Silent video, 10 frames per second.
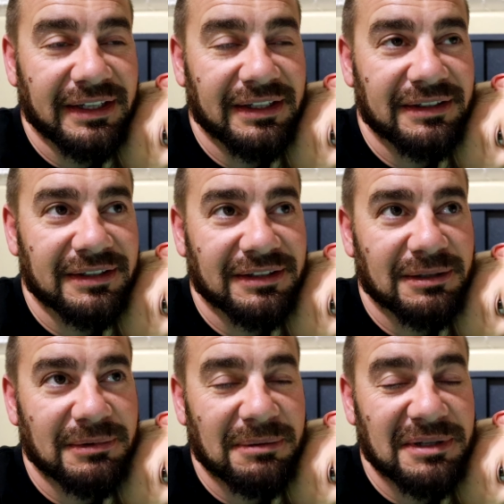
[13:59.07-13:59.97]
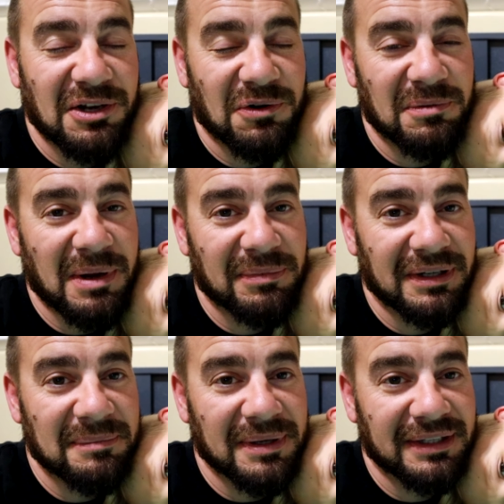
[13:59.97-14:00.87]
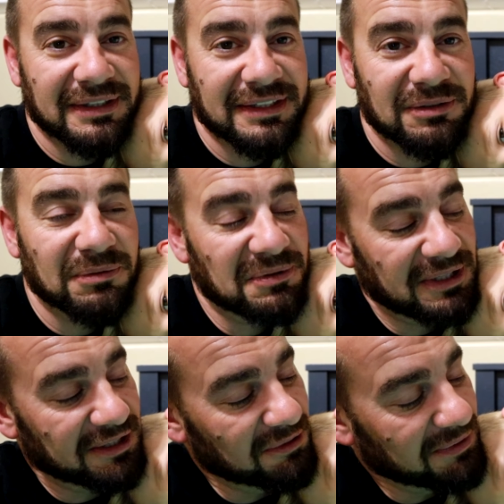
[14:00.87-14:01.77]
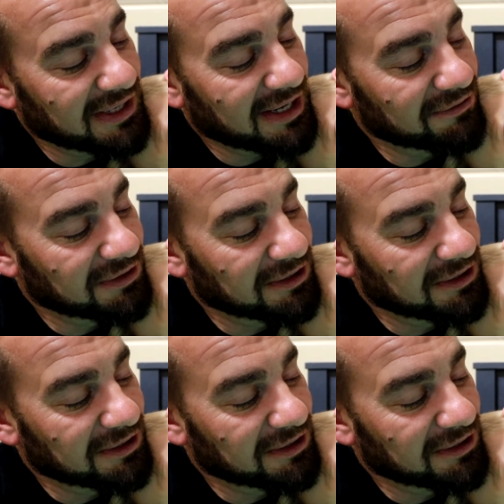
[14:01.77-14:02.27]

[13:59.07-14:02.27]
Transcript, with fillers: and uh, sometimes they don't remember it, but it's a routine that we have,